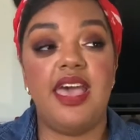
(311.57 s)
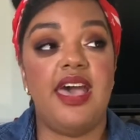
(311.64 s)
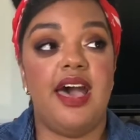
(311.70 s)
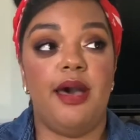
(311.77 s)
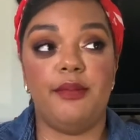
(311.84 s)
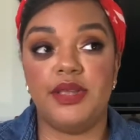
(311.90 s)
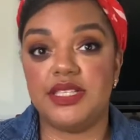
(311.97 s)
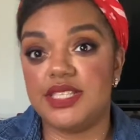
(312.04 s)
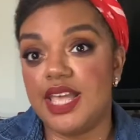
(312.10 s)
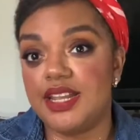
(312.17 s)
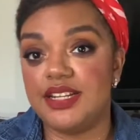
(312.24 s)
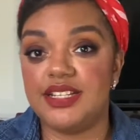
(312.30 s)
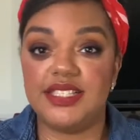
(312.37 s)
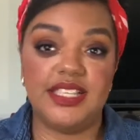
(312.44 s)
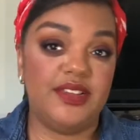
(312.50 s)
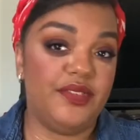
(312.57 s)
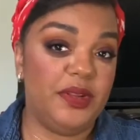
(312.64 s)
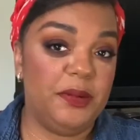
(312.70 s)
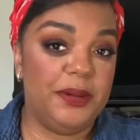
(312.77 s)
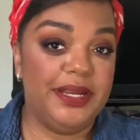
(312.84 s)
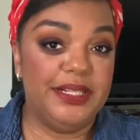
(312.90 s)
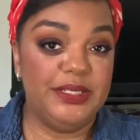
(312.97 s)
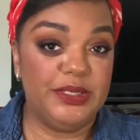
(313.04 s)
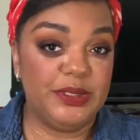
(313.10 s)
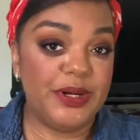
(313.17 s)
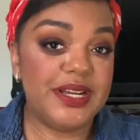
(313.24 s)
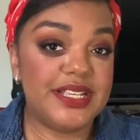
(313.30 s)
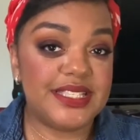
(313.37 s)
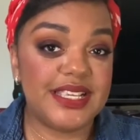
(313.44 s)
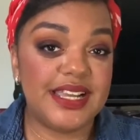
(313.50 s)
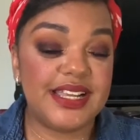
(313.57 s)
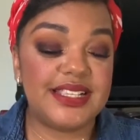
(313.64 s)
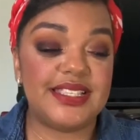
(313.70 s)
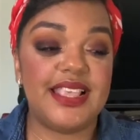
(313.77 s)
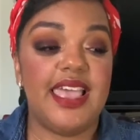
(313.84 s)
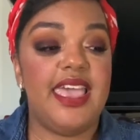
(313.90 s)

I'm excited to see if anybody joins us.